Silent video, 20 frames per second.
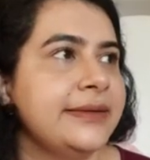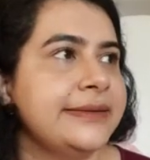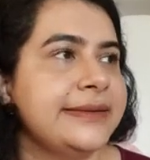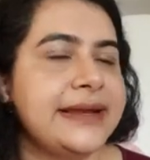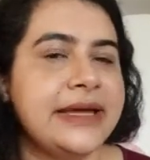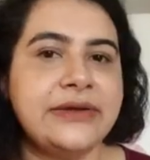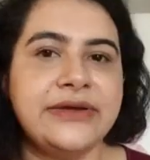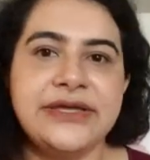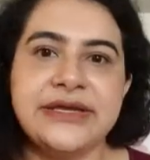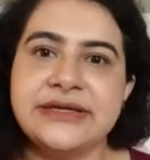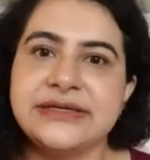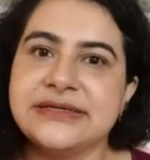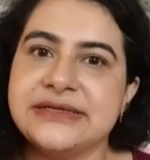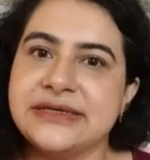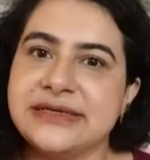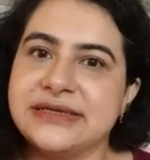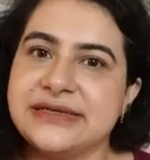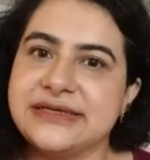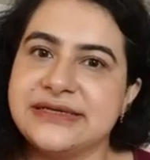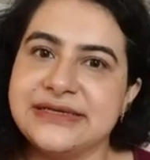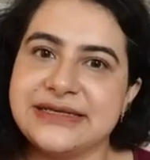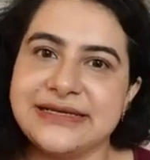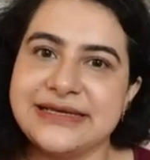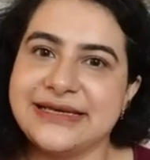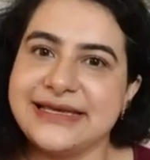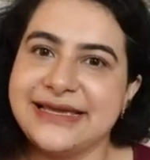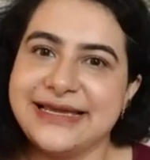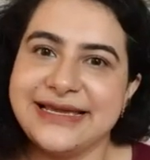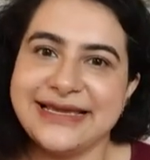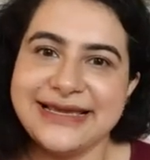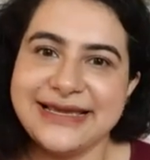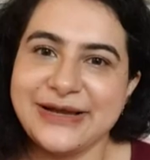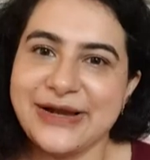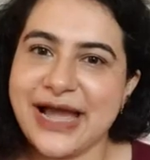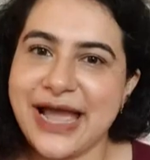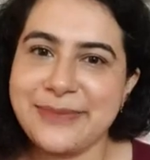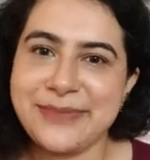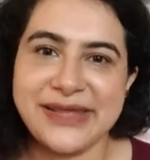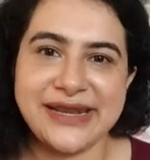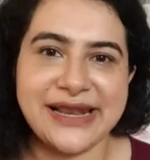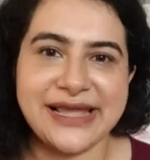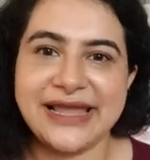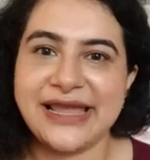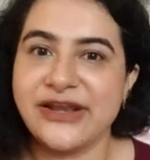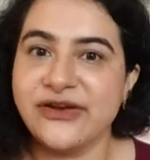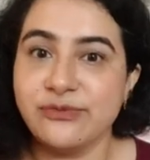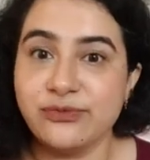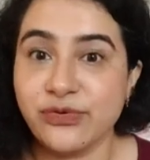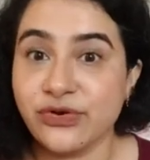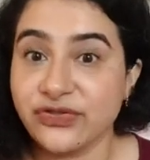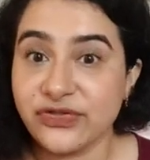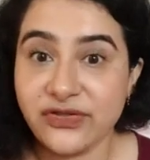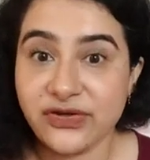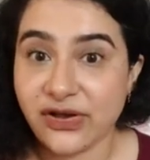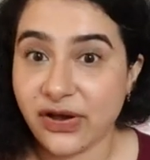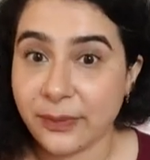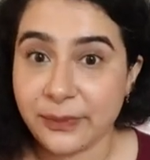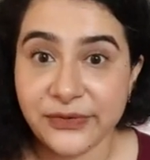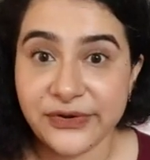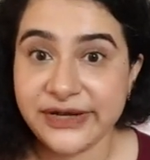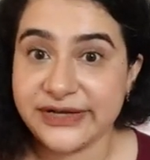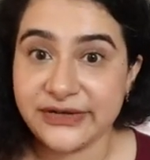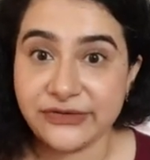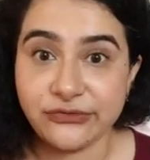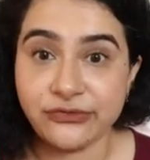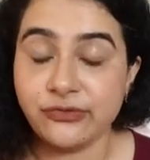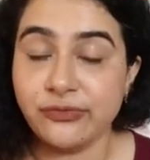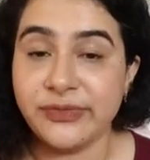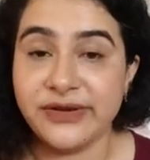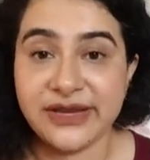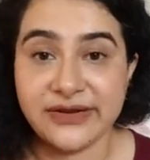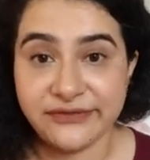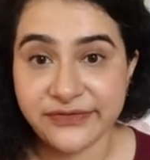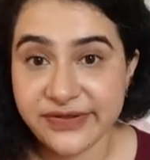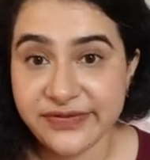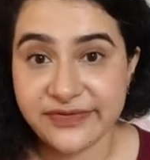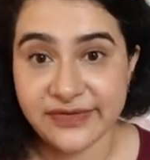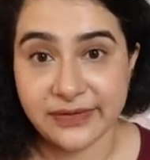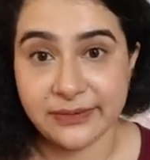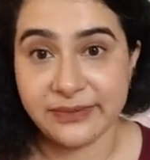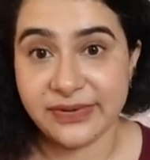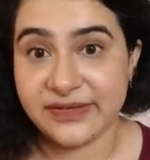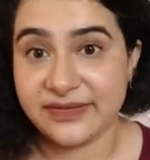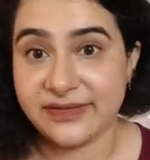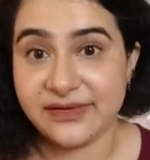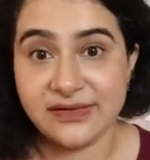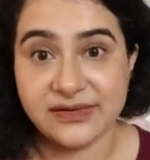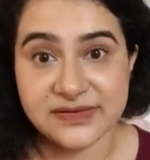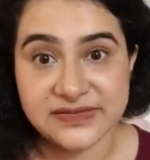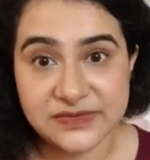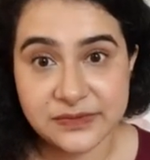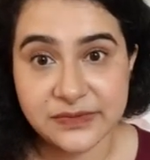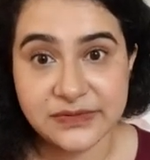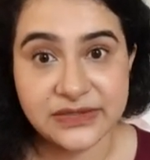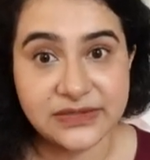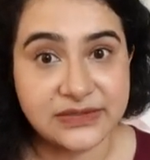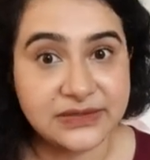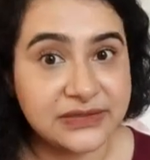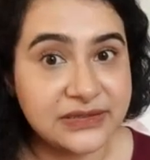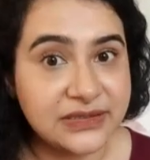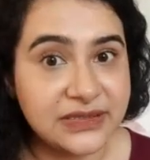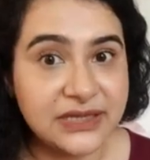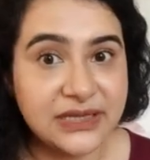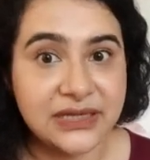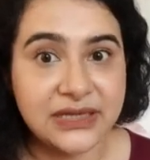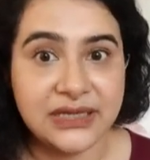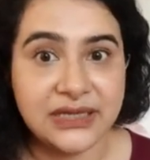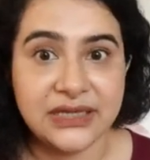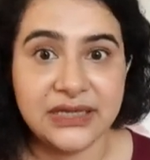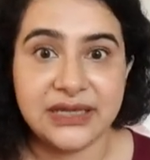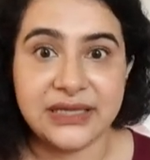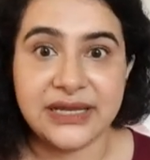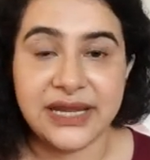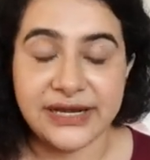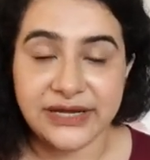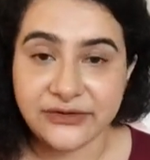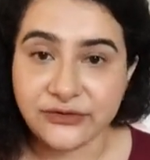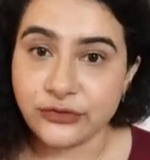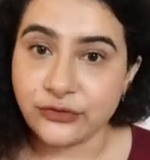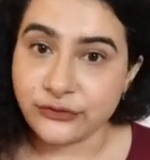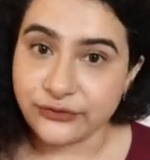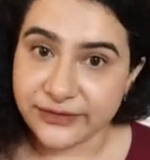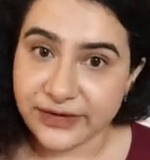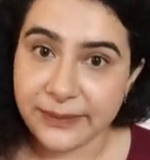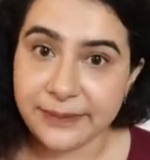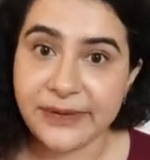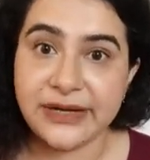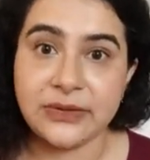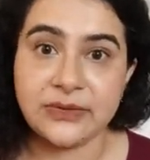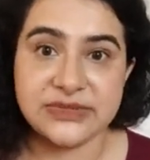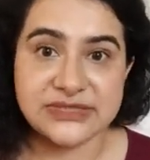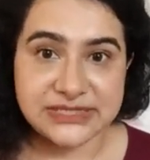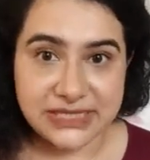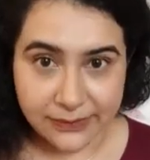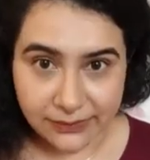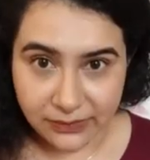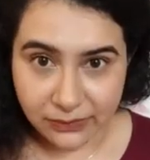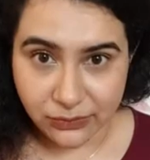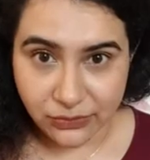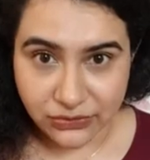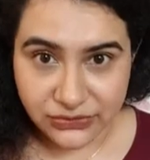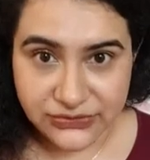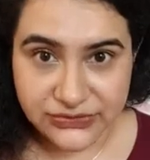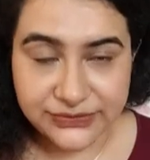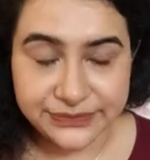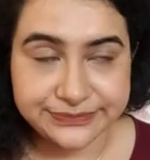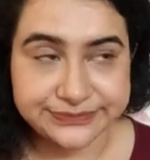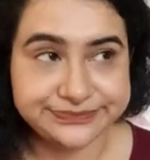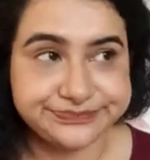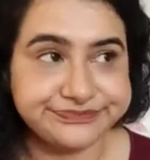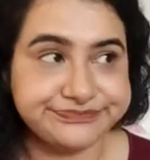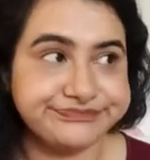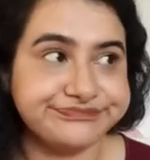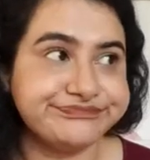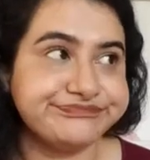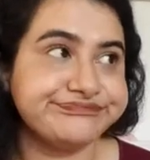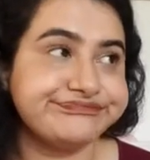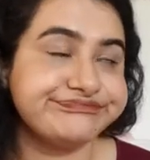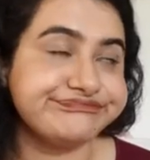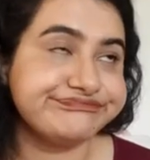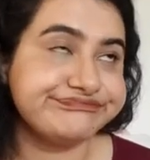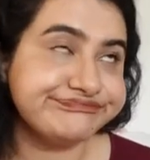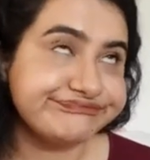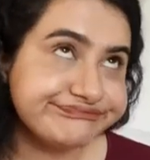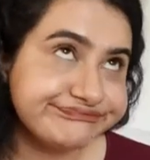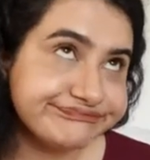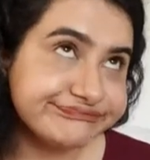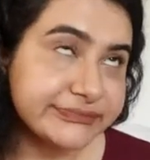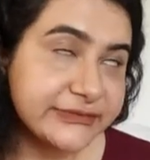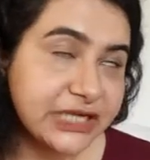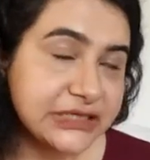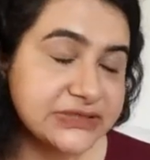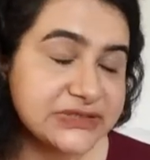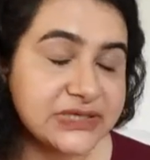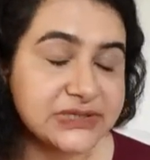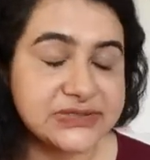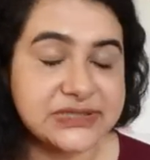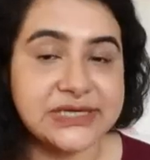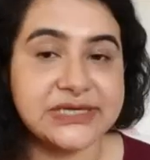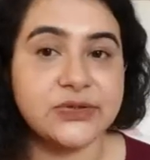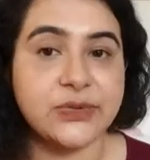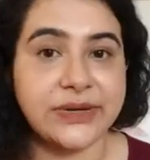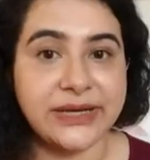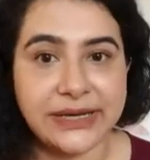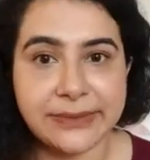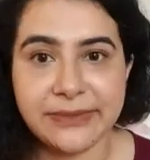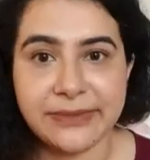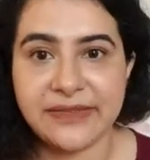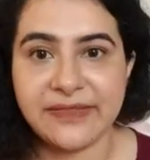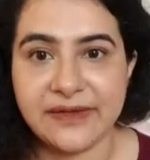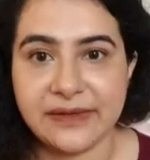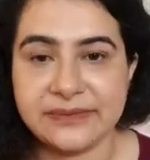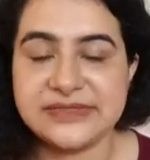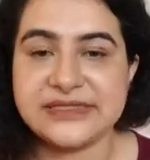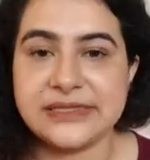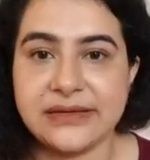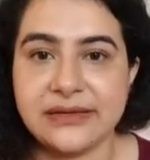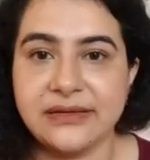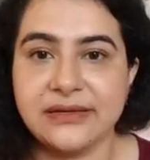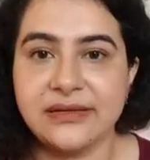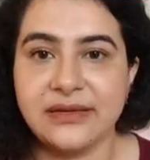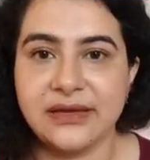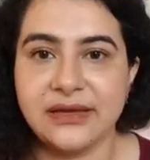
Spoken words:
Now here, I mean, I kind of booked the operating room and everything, but the hospital kind of goofed up and it was double booked. So I was like twiddling my thumbs there.